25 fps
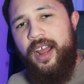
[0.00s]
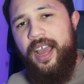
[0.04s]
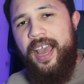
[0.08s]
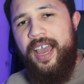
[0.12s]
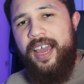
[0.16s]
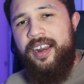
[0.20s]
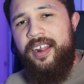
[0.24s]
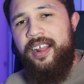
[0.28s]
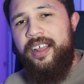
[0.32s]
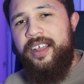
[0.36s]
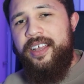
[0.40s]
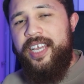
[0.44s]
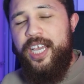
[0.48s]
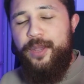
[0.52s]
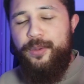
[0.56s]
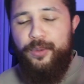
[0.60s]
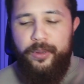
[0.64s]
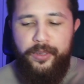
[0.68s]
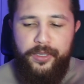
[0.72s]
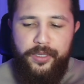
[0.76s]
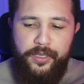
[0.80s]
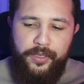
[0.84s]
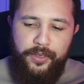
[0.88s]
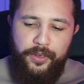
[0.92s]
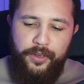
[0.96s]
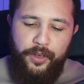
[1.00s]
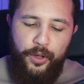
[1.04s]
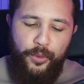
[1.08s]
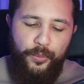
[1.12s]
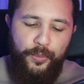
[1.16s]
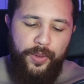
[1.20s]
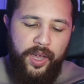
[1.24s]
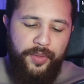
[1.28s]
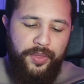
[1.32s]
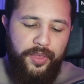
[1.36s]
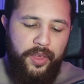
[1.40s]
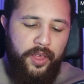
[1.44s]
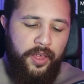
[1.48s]
and he wants to know
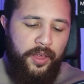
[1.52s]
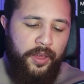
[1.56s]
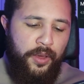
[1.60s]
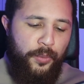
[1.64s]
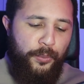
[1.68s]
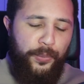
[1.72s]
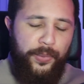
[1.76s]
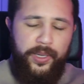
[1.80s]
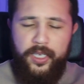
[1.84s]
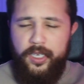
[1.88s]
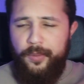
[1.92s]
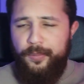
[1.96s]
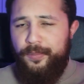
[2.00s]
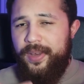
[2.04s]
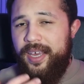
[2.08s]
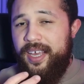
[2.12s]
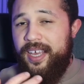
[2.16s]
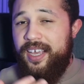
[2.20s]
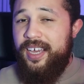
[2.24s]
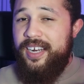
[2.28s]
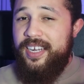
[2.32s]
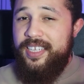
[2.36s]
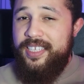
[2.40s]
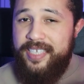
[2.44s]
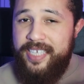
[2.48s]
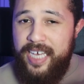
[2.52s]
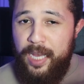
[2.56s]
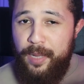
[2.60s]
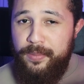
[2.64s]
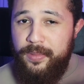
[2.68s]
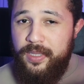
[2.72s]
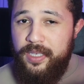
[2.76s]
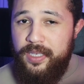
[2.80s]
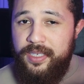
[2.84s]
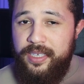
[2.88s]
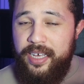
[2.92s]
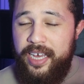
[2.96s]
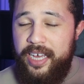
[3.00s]
whether we should make an attempt
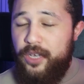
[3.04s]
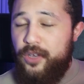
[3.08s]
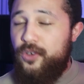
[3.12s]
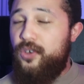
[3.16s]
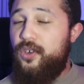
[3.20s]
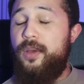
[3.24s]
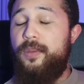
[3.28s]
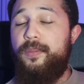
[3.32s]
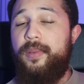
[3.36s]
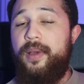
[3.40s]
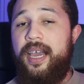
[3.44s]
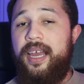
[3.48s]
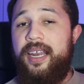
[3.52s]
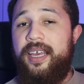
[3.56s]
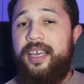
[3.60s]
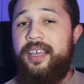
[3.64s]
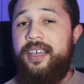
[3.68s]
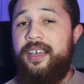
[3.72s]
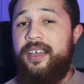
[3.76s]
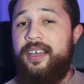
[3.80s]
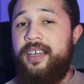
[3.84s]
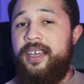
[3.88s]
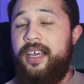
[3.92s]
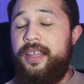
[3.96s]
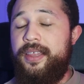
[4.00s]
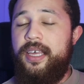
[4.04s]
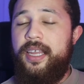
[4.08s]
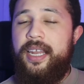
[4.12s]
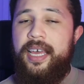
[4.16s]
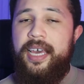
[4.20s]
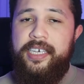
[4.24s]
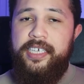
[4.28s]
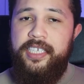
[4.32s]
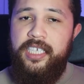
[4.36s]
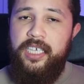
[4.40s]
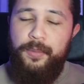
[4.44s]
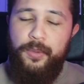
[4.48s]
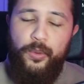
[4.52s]
to sign Koulibaly in the
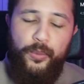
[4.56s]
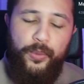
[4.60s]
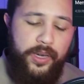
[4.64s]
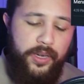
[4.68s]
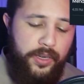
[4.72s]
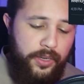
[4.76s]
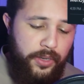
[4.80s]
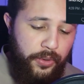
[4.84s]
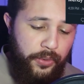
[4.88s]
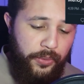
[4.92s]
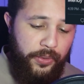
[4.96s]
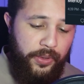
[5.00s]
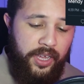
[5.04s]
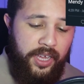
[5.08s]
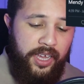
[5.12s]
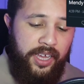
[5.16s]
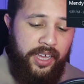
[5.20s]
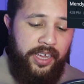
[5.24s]
next summer window.